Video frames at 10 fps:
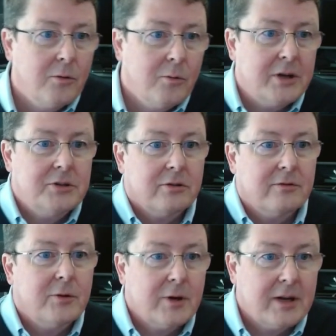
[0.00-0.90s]
what your
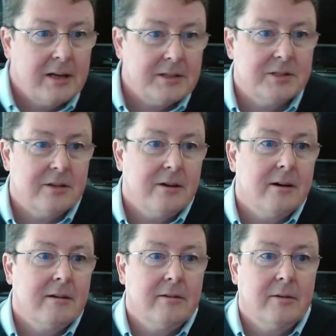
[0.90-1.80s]
forecasts
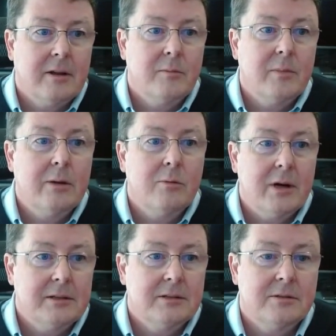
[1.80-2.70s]
are and may
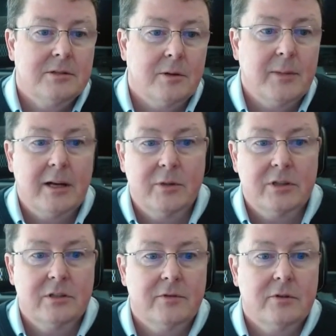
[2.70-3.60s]
want some
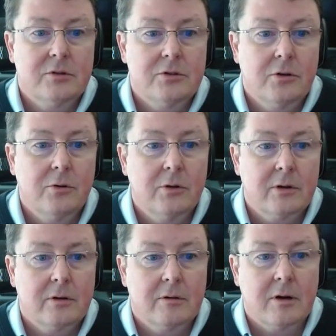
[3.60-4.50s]
element of control
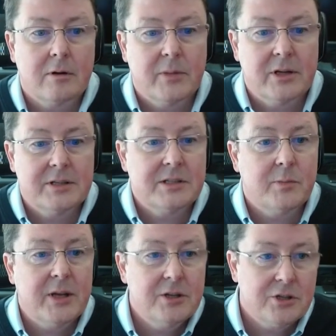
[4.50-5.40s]
or
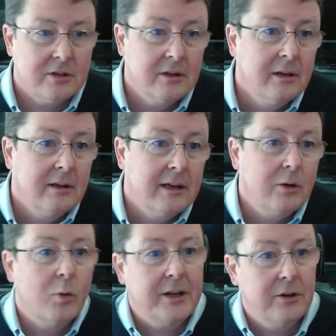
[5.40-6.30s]
participation
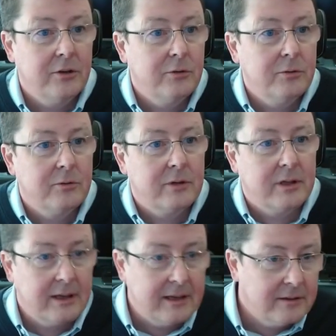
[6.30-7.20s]
in when you
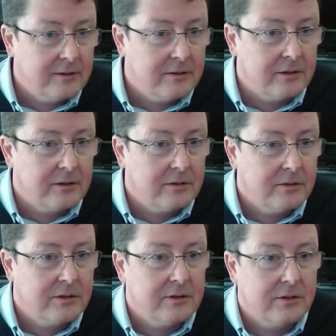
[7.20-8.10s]
connect to
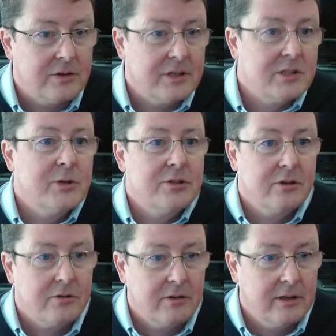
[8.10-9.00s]
the
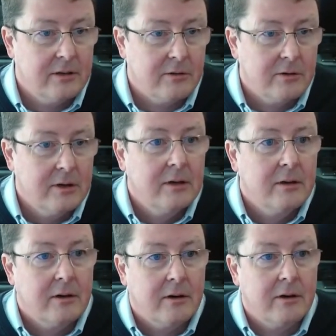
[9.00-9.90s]
transmission grid
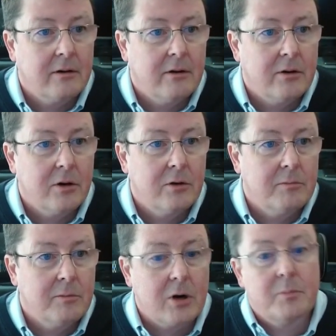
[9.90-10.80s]

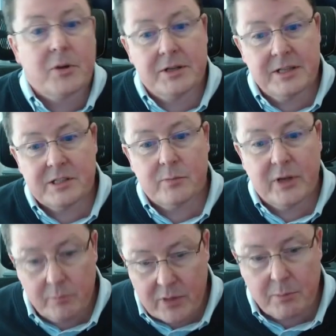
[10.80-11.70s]
or
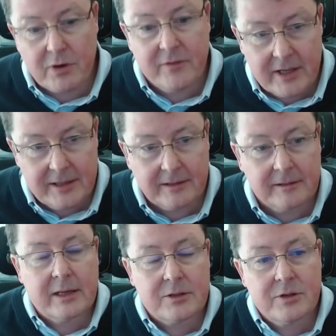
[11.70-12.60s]
participate by providing
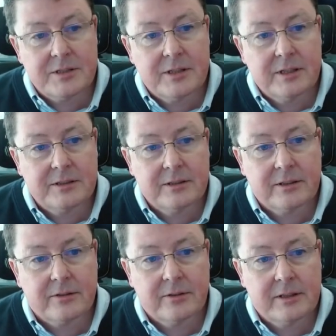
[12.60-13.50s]
electricity to
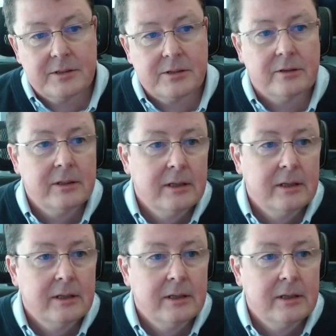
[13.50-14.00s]
the grid. So